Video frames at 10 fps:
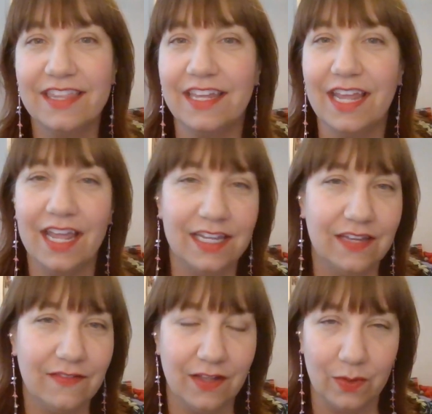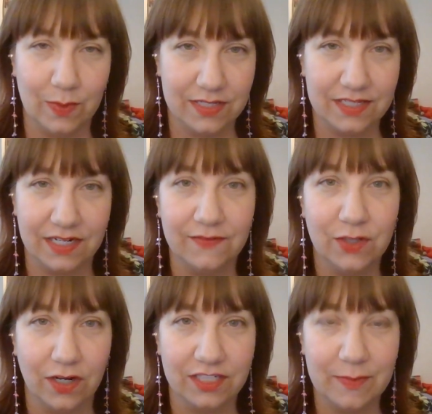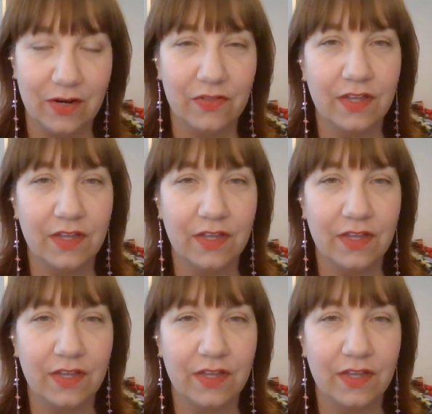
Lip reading: than any of the other ones that I've talked about.